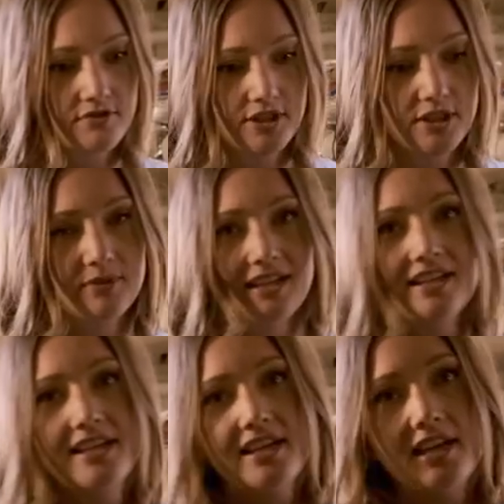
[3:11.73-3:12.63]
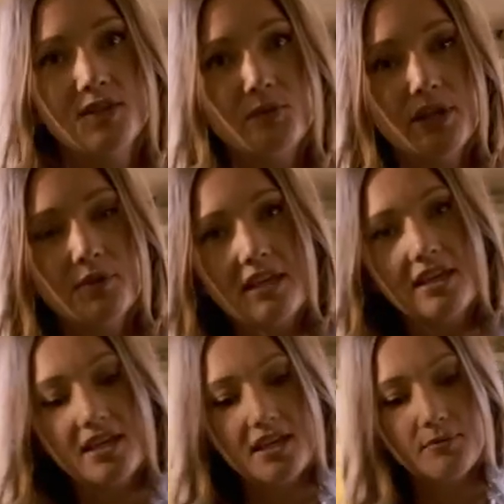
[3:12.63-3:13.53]
room is where we
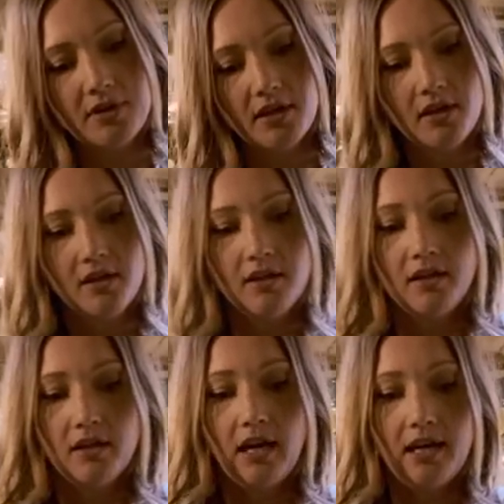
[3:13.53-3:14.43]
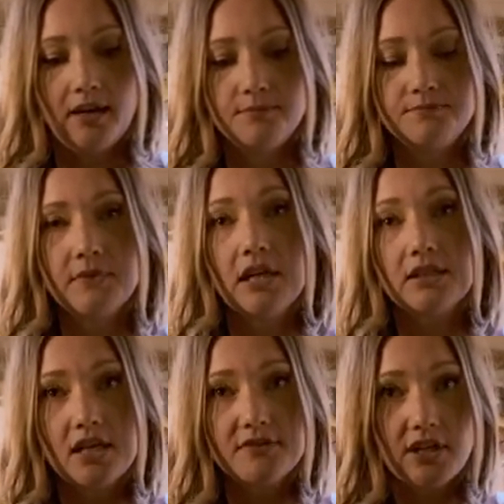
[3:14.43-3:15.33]
keep a
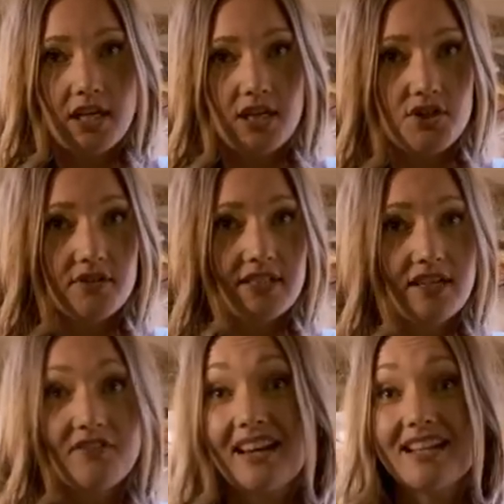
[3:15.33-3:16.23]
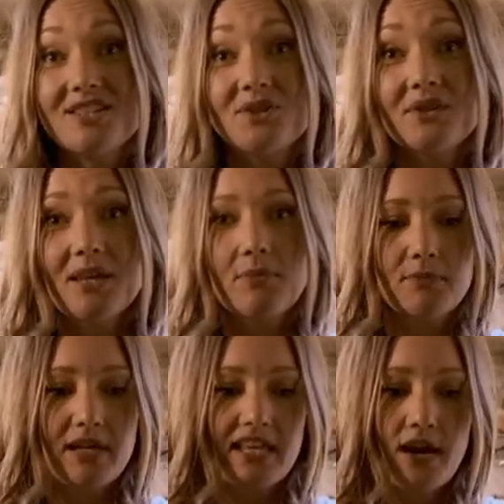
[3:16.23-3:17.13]
lot of our kitchen stuff that I don't keep on
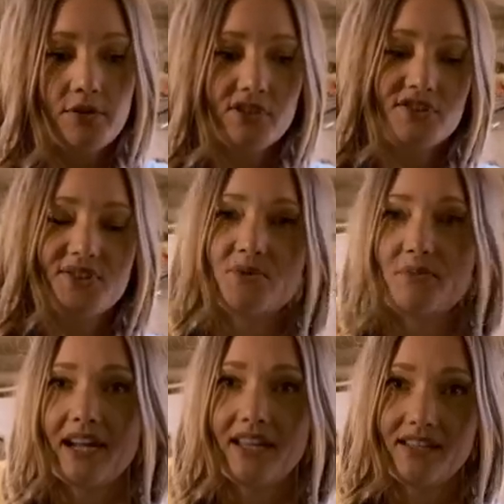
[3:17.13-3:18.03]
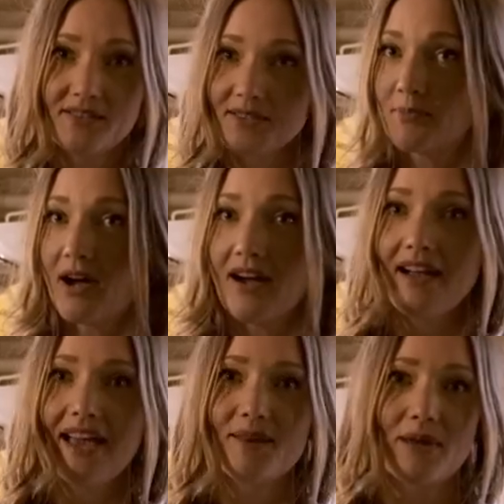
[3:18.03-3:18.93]
my counter. So my
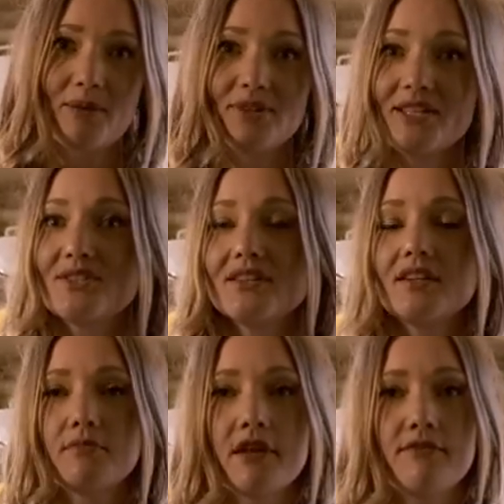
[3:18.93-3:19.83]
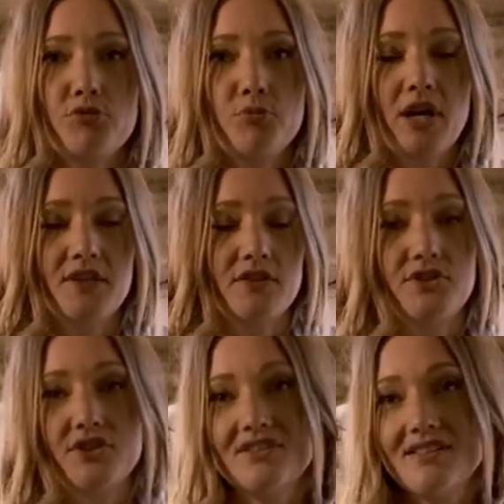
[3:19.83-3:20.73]
Instapot and my blender and my food
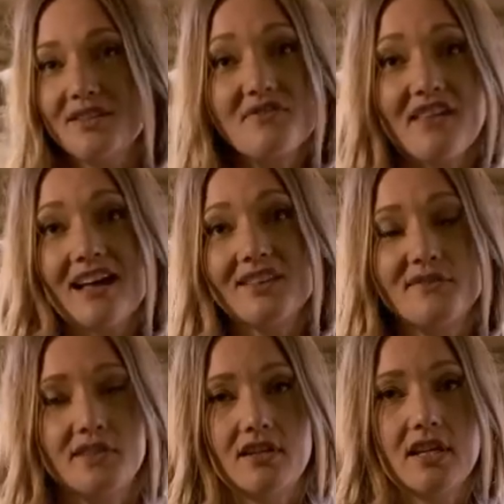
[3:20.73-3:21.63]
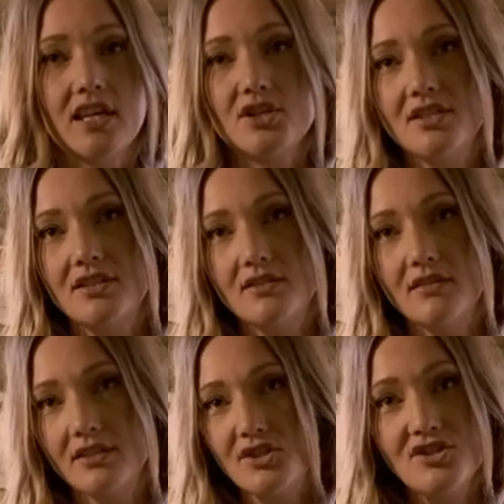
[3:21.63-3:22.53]
processor, none of that lives in our kitchen.
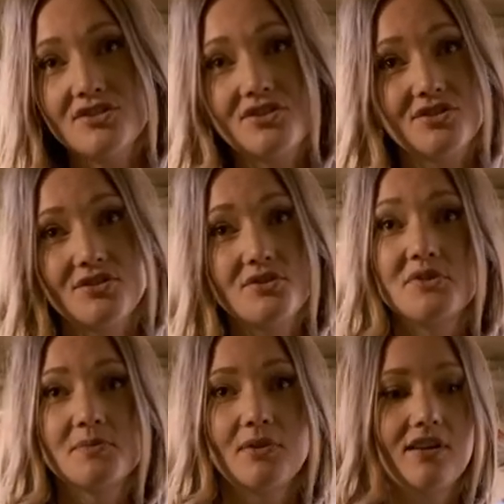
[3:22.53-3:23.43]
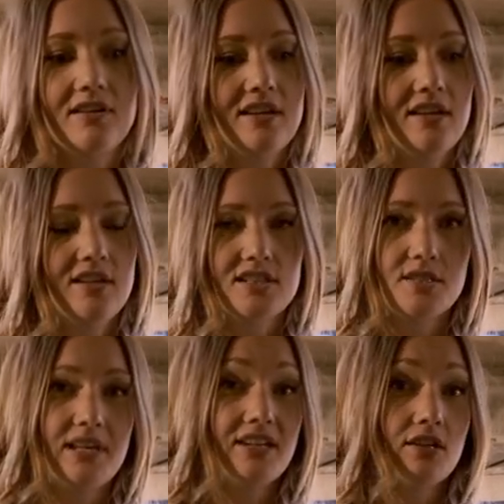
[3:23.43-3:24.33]
Our kitchen's just too small.
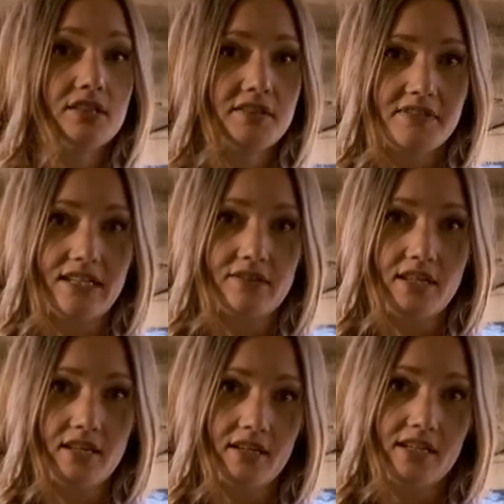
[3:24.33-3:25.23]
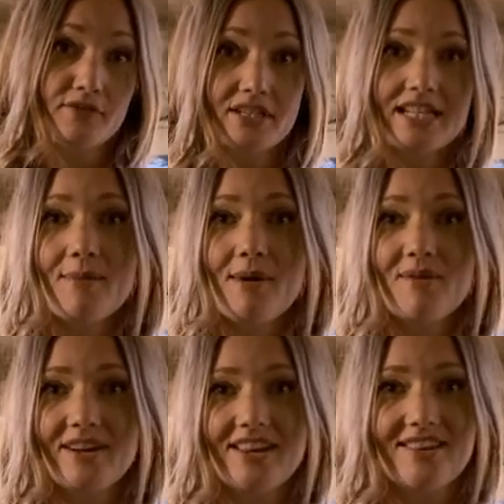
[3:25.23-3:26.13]
So it all lives down here, and every time I
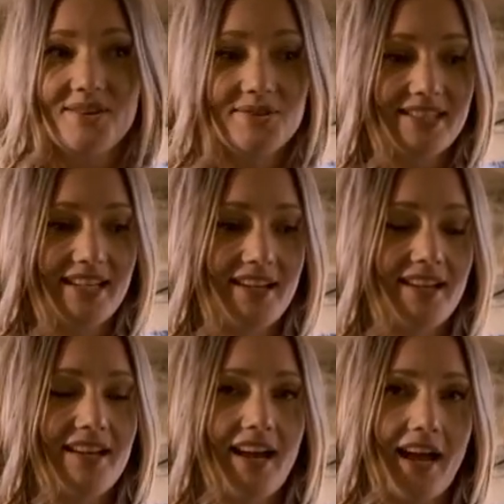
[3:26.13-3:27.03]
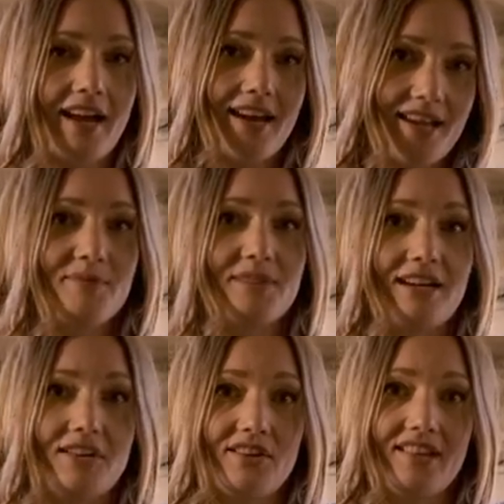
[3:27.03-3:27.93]
wanna use it, I gotta come
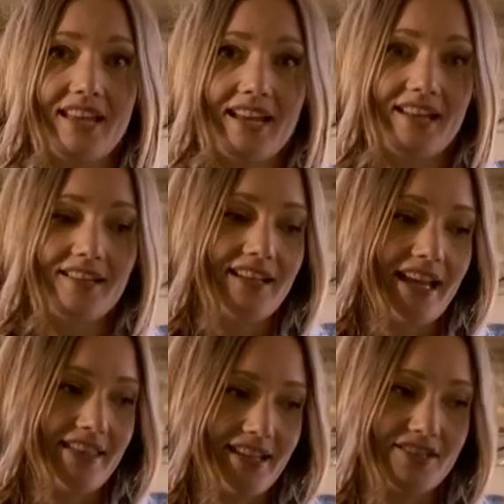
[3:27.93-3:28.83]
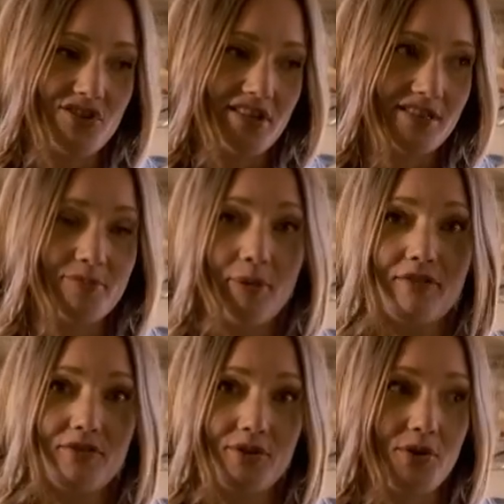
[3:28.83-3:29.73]
down here and get it, and that's just par
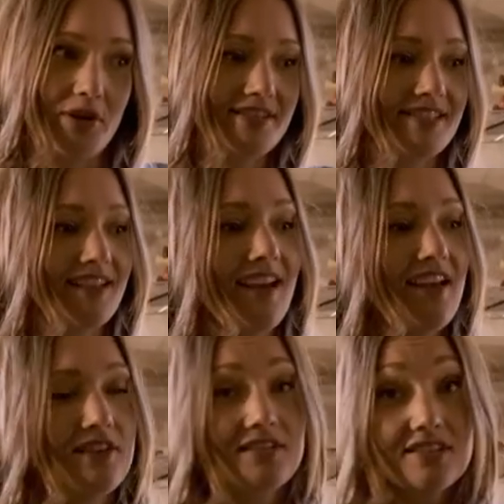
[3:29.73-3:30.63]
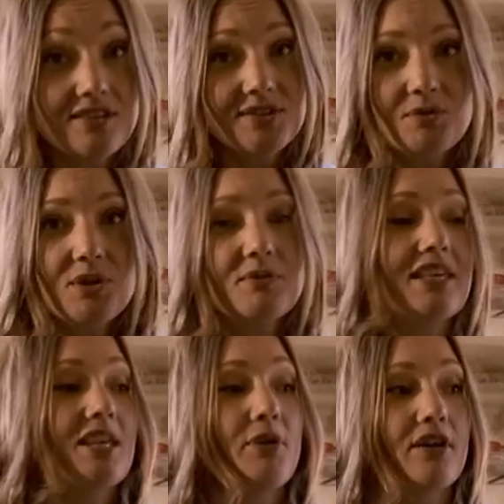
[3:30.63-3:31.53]
for the course. This is also where we
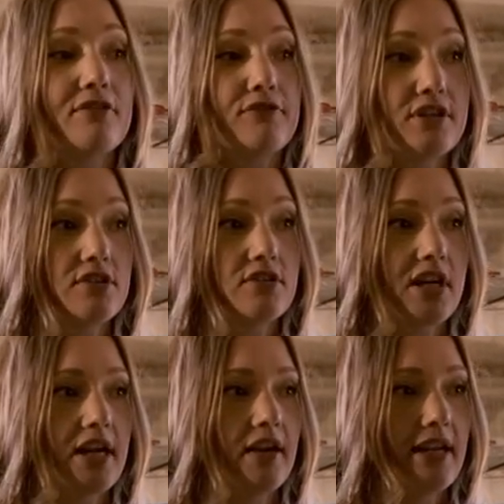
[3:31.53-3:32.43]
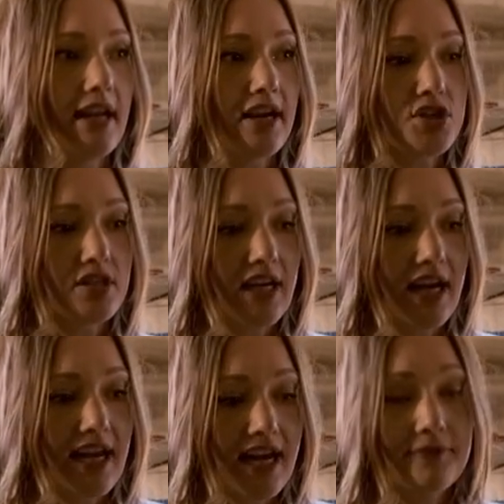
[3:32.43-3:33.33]
keep our freeze dryer, and actually
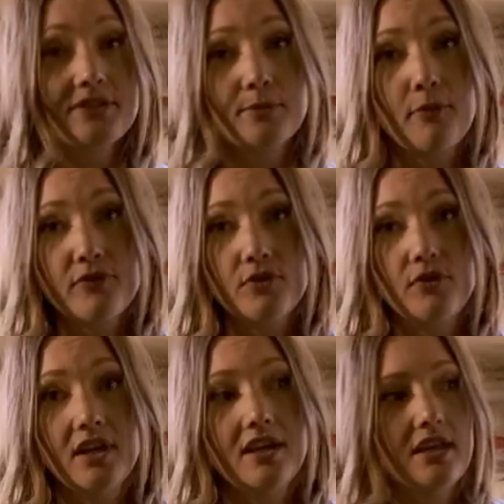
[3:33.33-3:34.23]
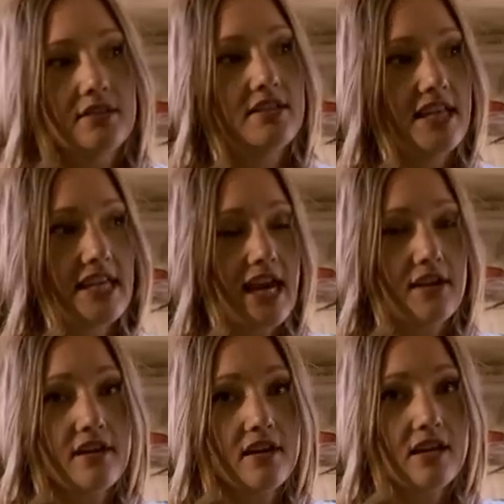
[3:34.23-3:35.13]
I have some food to take out
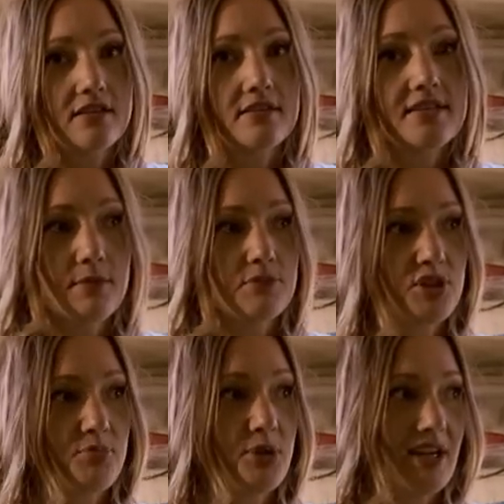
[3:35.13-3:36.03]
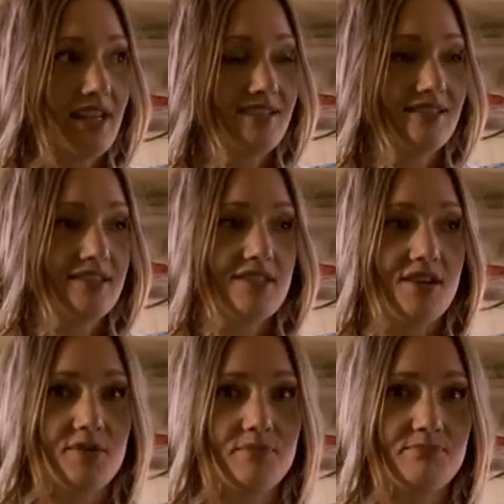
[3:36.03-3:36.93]
of there and some to put in,
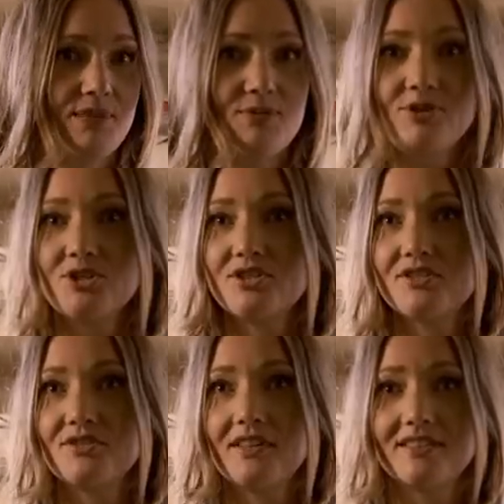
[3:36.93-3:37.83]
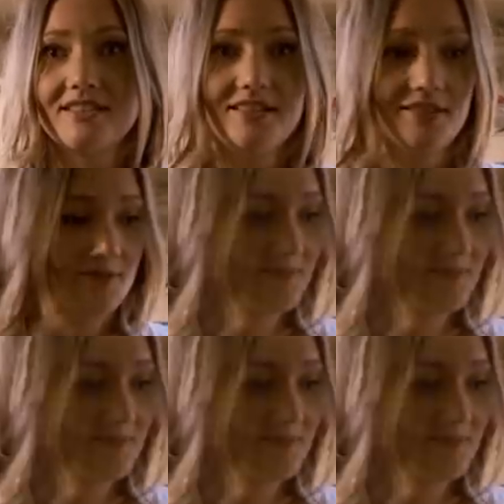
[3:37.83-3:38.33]
so maybe we should just do that together.